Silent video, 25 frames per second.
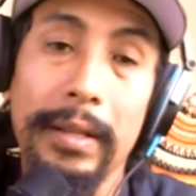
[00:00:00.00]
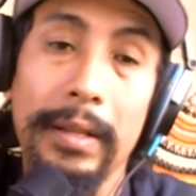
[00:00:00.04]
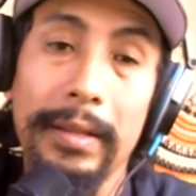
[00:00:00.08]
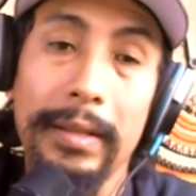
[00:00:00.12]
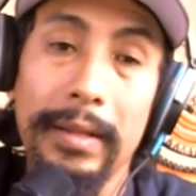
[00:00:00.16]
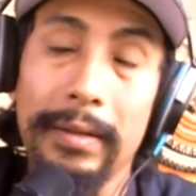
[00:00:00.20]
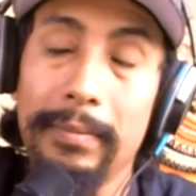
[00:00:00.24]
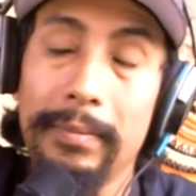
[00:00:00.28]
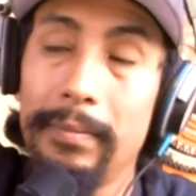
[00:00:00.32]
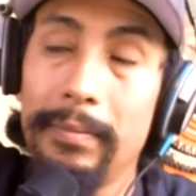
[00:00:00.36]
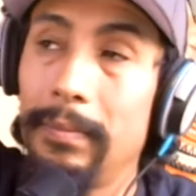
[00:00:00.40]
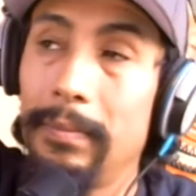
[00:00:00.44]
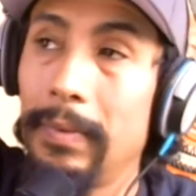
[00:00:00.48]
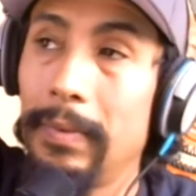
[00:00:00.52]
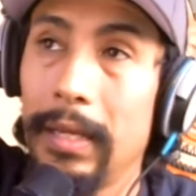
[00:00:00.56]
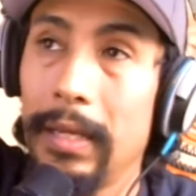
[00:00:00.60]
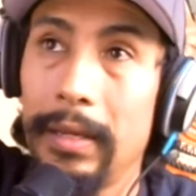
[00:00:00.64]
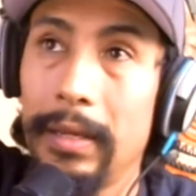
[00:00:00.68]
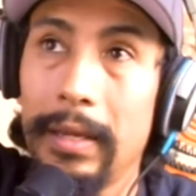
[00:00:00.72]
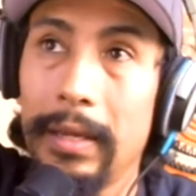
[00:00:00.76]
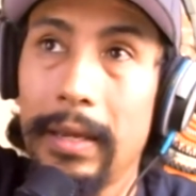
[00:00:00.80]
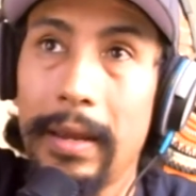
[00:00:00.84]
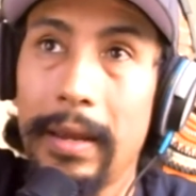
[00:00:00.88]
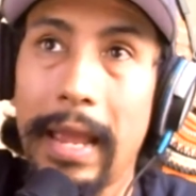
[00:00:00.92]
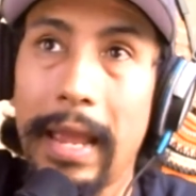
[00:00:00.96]

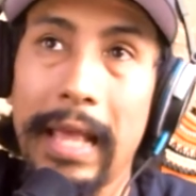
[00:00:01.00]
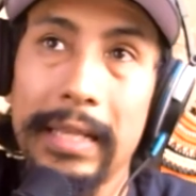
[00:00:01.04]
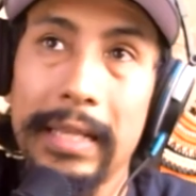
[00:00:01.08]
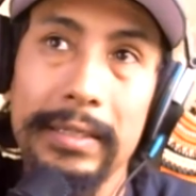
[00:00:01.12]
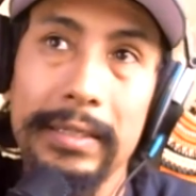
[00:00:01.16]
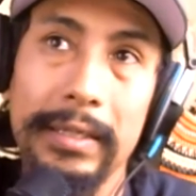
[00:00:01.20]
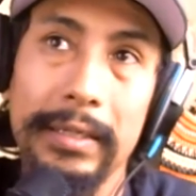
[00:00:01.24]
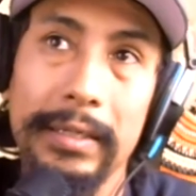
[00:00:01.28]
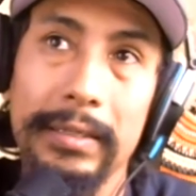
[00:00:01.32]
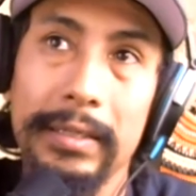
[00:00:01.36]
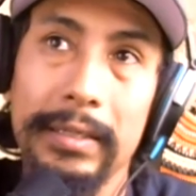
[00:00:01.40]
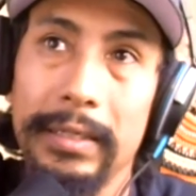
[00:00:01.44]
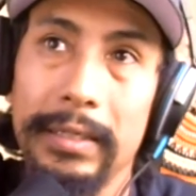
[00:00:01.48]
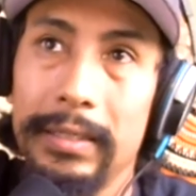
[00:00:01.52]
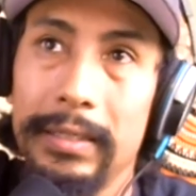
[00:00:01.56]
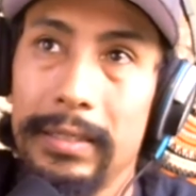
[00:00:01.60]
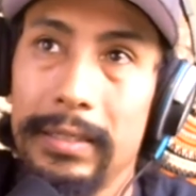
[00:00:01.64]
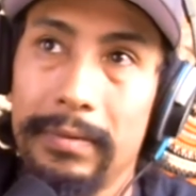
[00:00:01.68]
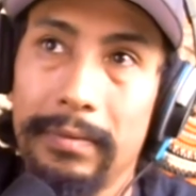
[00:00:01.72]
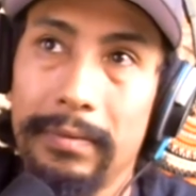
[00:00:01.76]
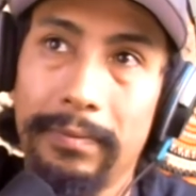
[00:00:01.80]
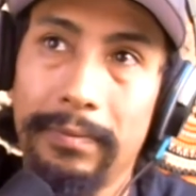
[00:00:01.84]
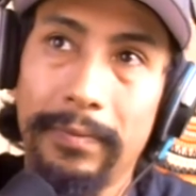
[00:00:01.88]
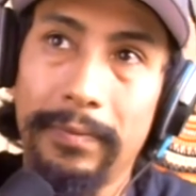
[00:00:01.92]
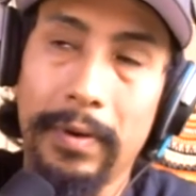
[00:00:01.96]
The Aztecs
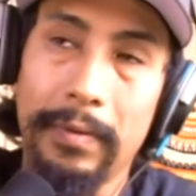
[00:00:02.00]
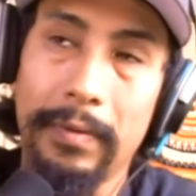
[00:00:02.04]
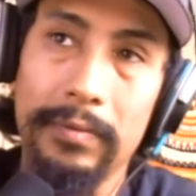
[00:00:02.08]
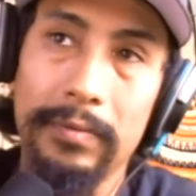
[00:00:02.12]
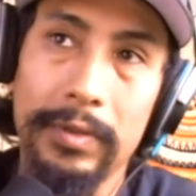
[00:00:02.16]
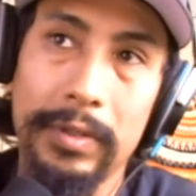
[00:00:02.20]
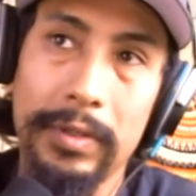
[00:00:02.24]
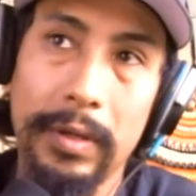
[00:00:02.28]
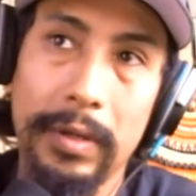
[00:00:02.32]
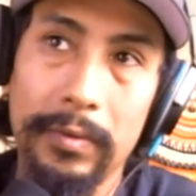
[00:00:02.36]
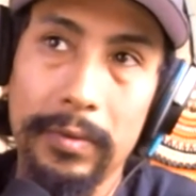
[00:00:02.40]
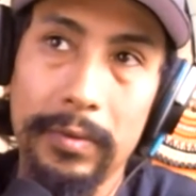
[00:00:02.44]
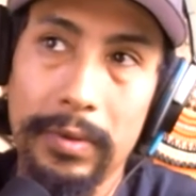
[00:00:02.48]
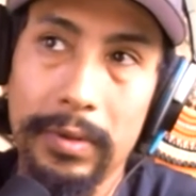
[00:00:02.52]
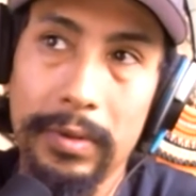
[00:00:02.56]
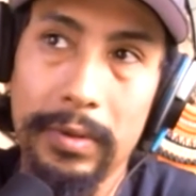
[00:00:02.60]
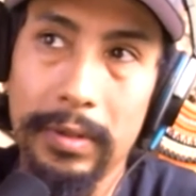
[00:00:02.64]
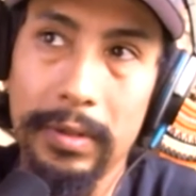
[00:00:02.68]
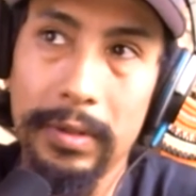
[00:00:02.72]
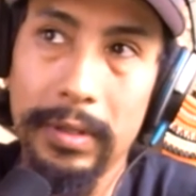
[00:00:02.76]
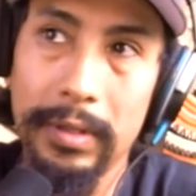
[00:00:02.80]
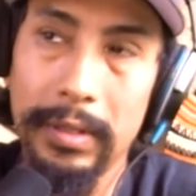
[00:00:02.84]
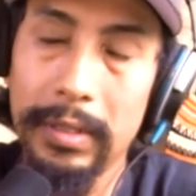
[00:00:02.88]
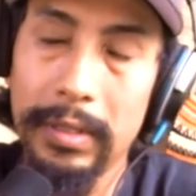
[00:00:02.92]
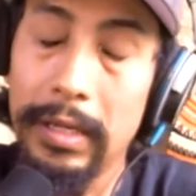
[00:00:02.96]
is from south,
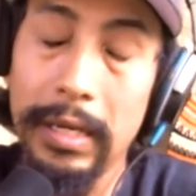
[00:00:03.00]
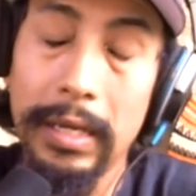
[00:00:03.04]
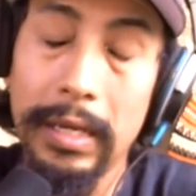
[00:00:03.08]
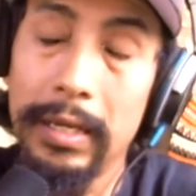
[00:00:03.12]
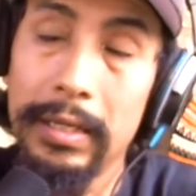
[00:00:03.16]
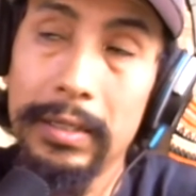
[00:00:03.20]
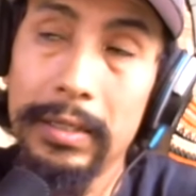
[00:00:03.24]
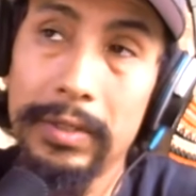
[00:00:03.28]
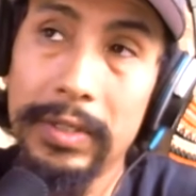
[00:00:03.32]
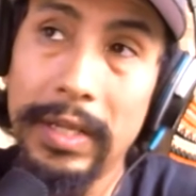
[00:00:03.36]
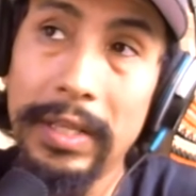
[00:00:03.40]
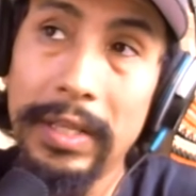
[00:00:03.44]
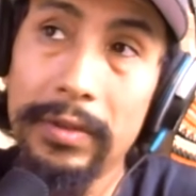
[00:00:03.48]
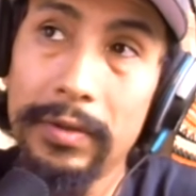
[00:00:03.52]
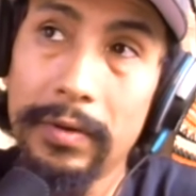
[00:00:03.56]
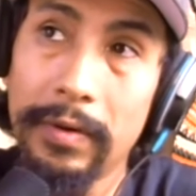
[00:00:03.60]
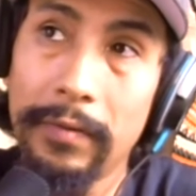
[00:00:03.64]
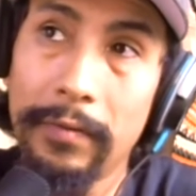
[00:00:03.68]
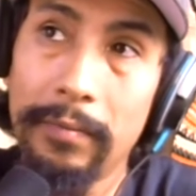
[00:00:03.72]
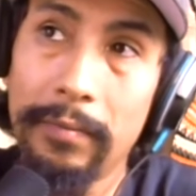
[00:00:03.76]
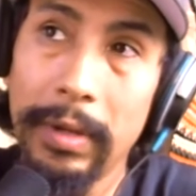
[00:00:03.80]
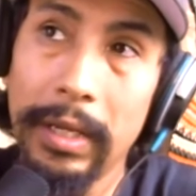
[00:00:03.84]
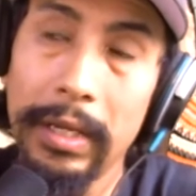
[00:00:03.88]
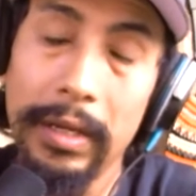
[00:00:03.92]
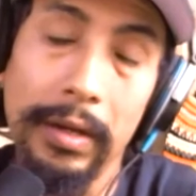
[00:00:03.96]
the center
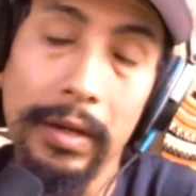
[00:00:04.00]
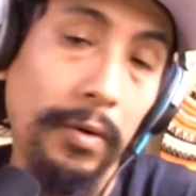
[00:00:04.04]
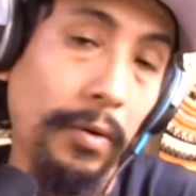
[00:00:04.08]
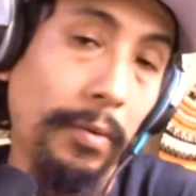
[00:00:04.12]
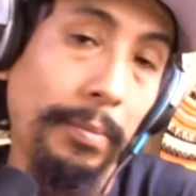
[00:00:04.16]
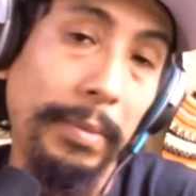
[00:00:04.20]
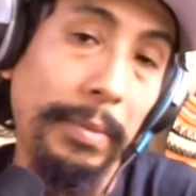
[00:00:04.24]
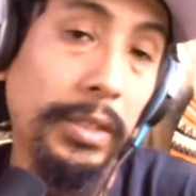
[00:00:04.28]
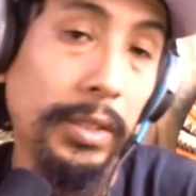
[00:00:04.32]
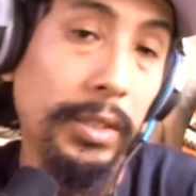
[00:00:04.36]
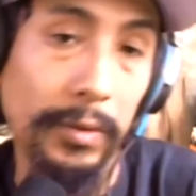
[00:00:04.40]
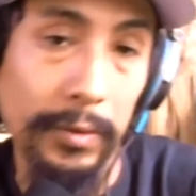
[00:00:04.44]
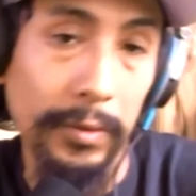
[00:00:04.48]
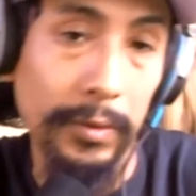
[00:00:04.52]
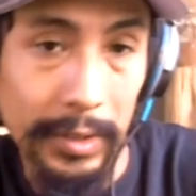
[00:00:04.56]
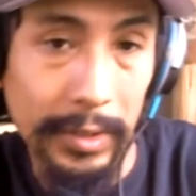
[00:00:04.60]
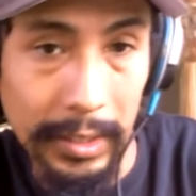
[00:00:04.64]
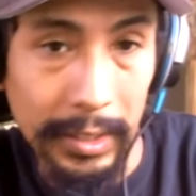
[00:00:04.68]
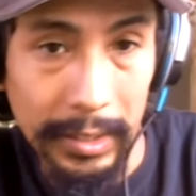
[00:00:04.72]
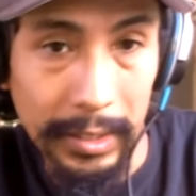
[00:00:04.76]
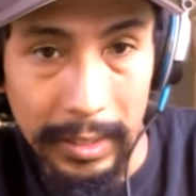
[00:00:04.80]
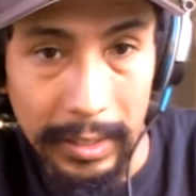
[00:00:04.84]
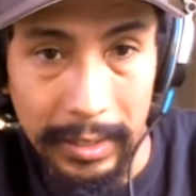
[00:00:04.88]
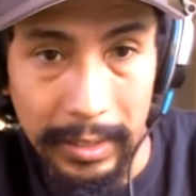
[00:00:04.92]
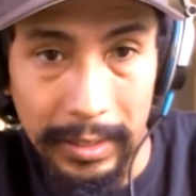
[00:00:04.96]
of Mexico, Mexico
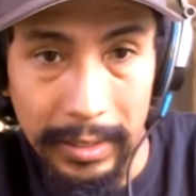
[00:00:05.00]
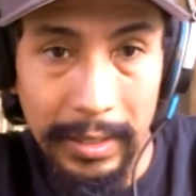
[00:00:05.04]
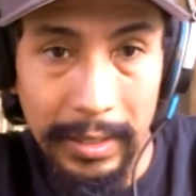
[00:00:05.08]
City.